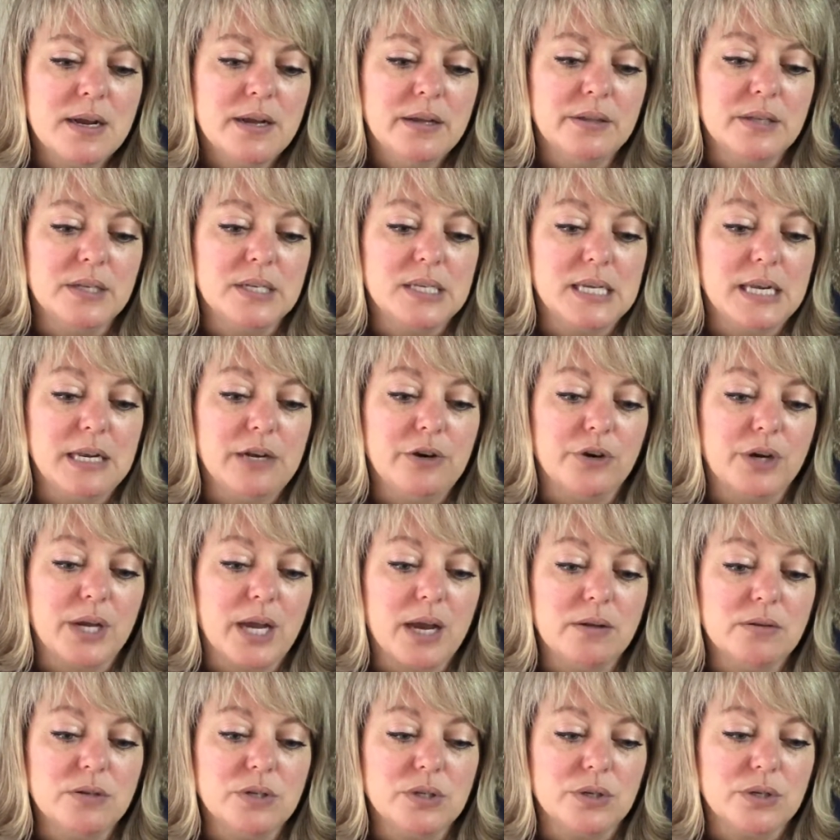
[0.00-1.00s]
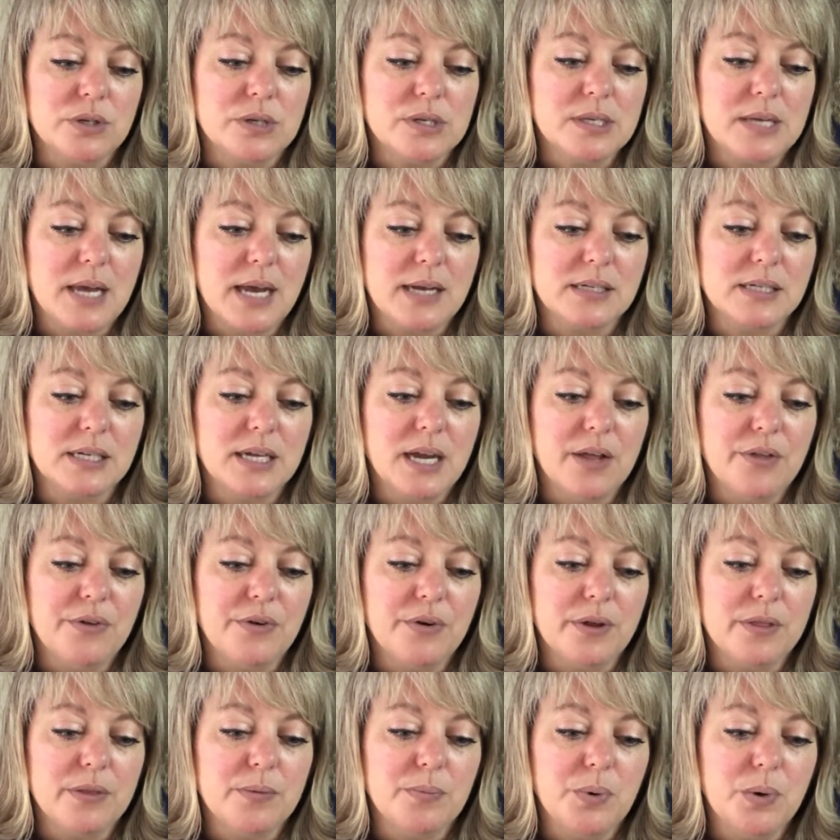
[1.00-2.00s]
The senior counselors sat together
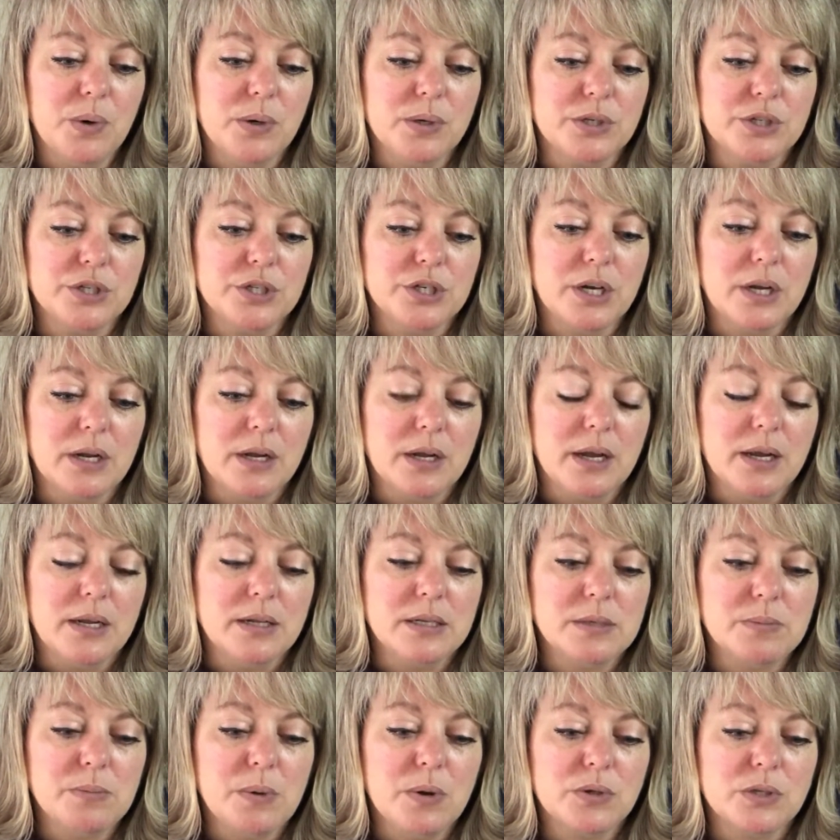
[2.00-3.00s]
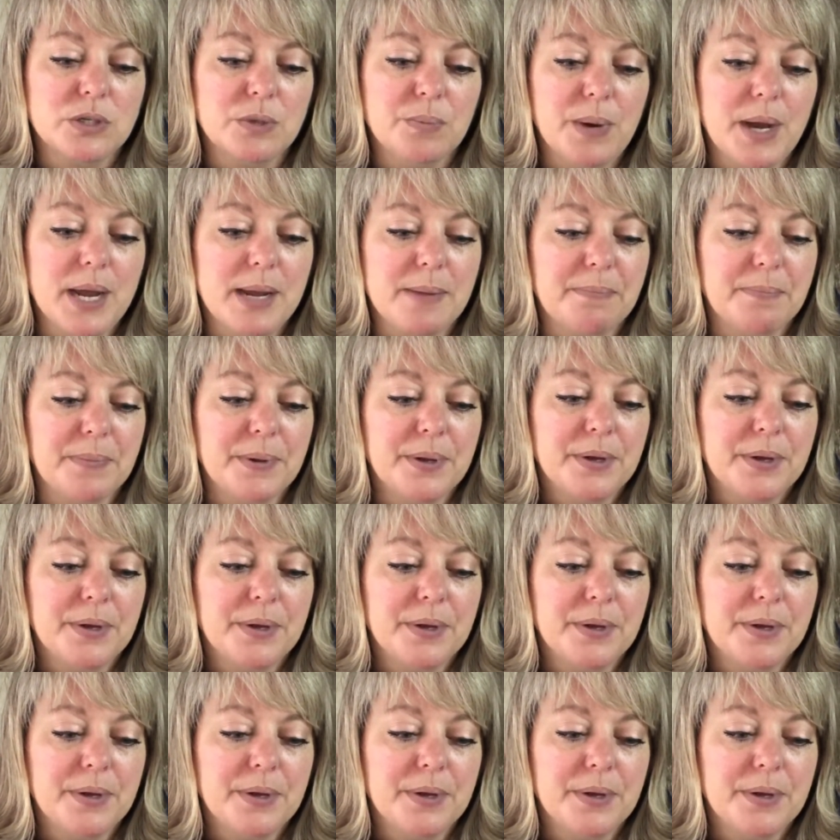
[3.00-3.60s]
on the porch and smoked a pipe.